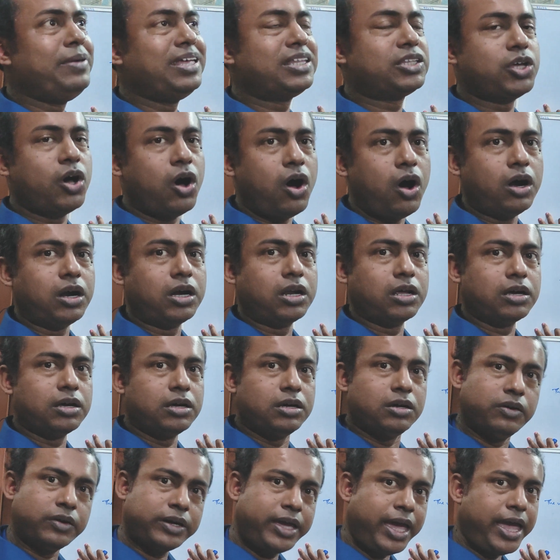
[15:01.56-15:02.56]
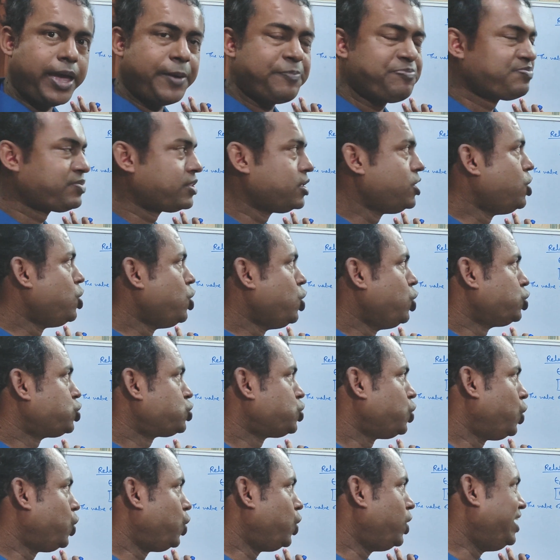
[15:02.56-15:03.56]
method. Okay,
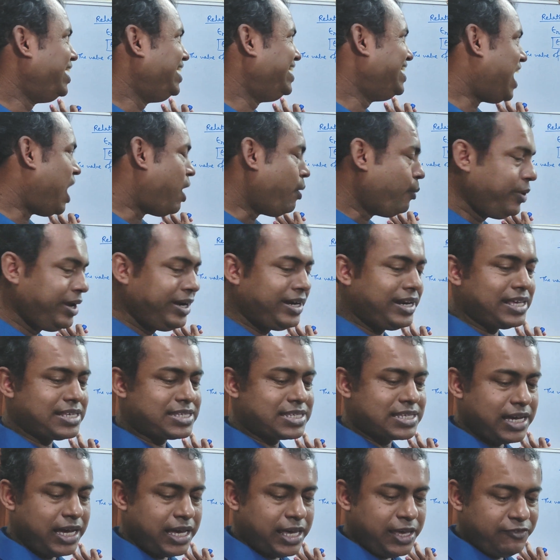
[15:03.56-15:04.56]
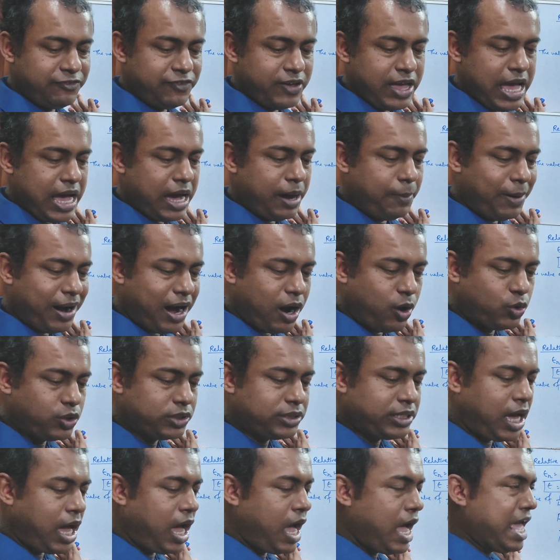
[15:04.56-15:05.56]
So now we describe
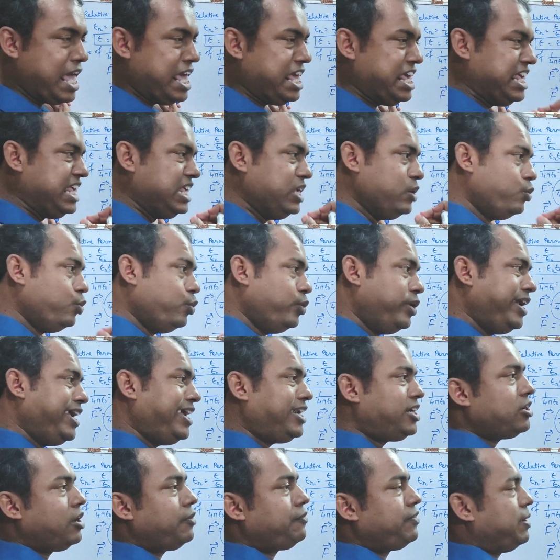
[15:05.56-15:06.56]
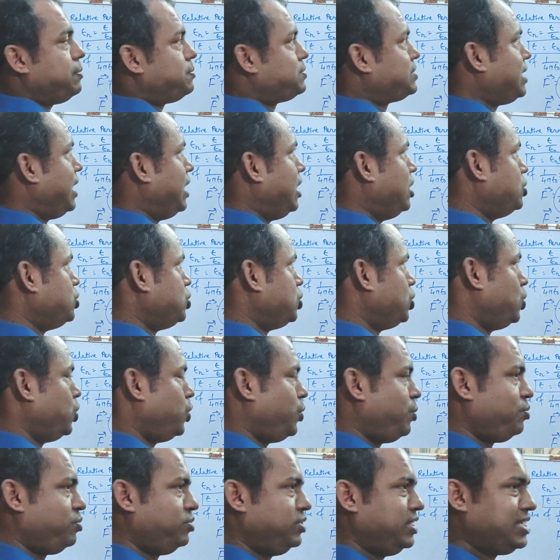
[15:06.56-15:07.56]
about the unit of epsilon 0.